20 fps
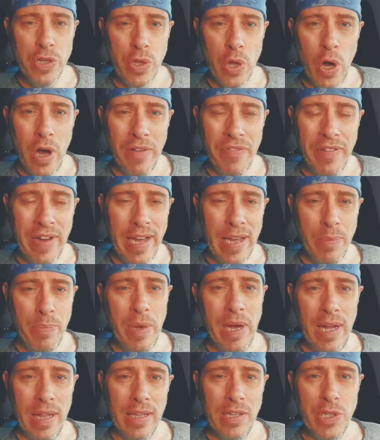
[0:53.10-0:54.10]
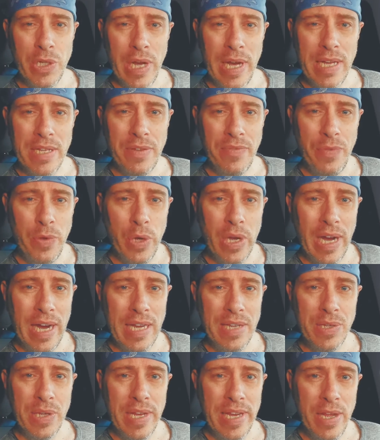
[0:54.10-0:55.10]
off, I apologize if you
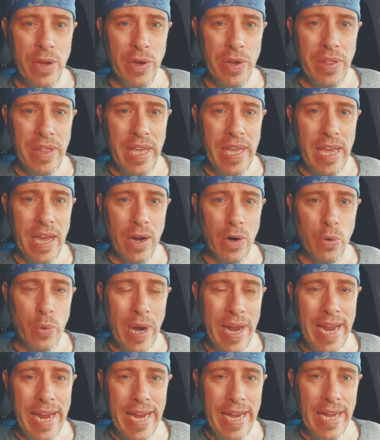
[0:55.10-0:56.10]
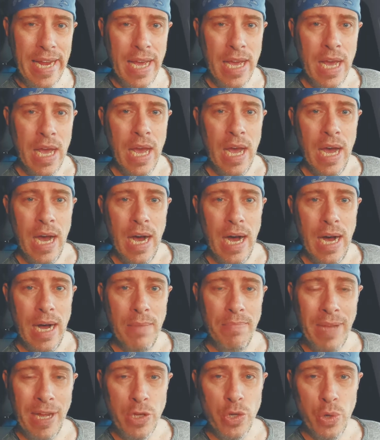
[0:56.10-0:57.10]
guys can hear the rain.
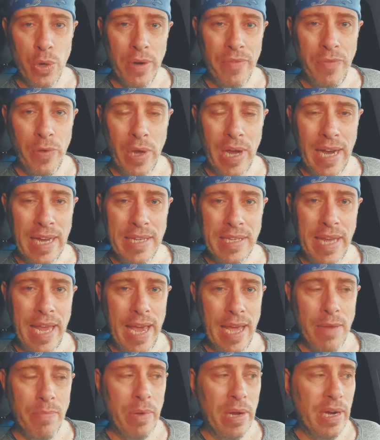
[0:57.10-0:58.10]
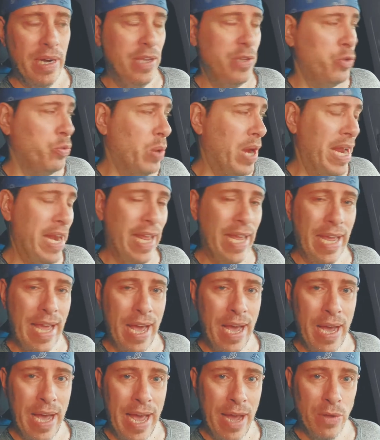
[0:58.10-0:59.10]
I'm not sure if you guys can, but it is raining
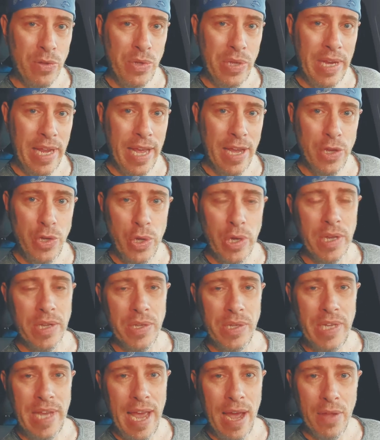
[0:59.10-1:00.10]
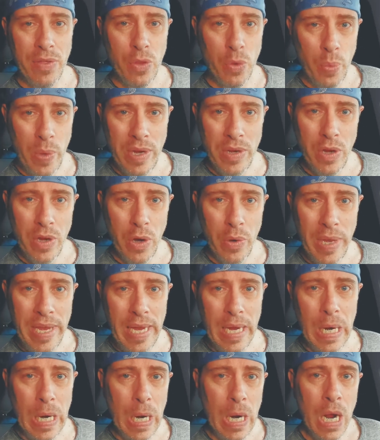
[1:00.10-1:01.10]
out today, as you can see out the window
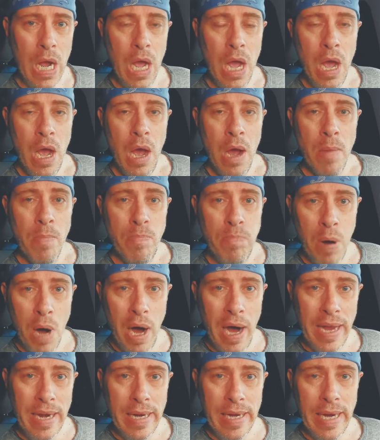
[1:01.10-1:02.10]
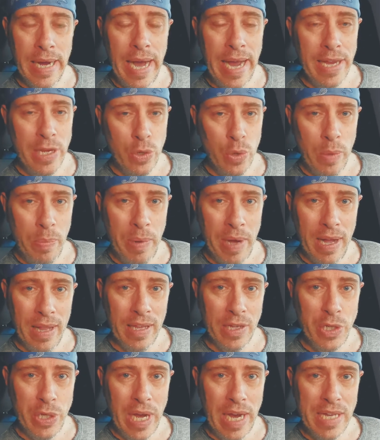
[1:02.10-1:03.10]
here. But I do
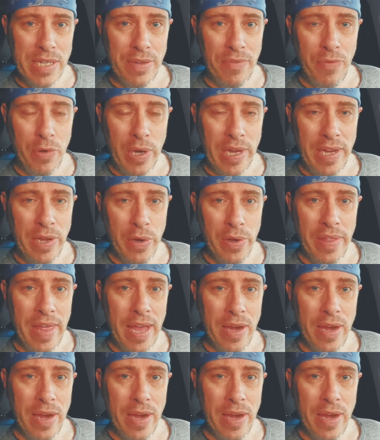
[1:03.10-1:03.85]
apologize if you can hear that